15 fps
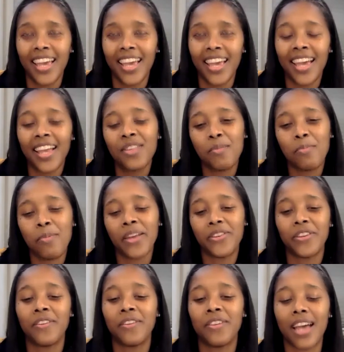Yeah,
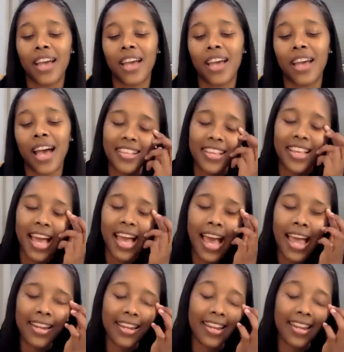it's special. And
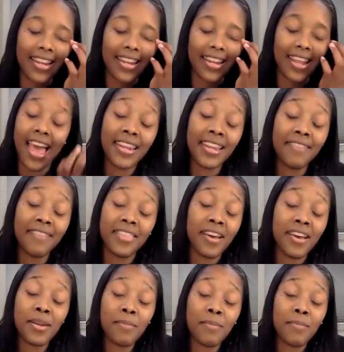honestly, I
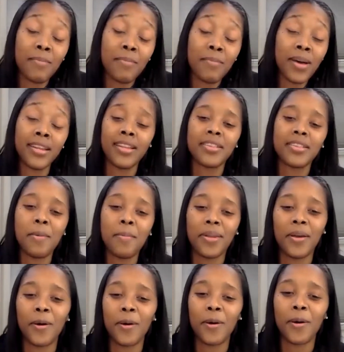hadn't even thought about
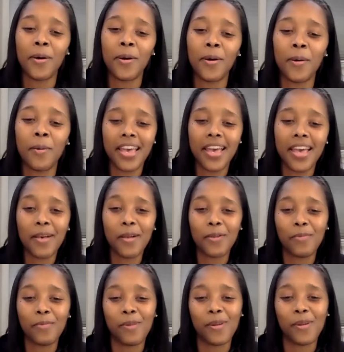it as coming home
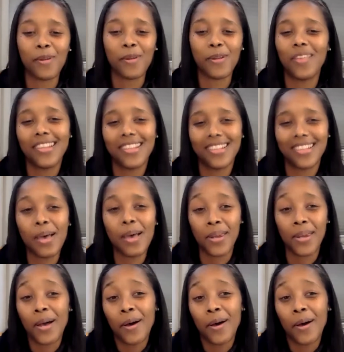as a head coach, more so
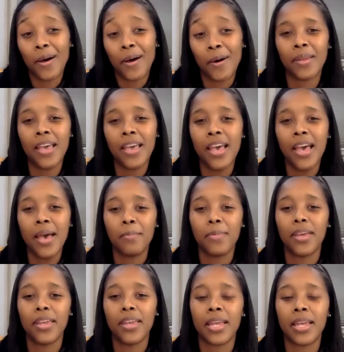than just coming home
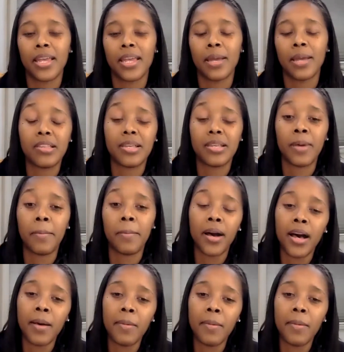and being able to
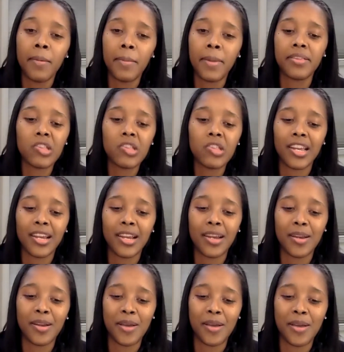see my mom, my
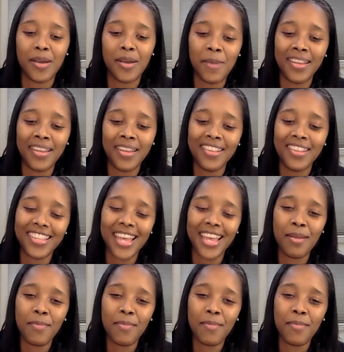sister. My
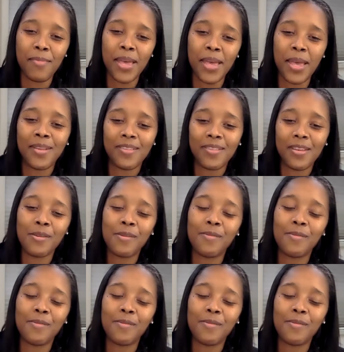niece just had a baby.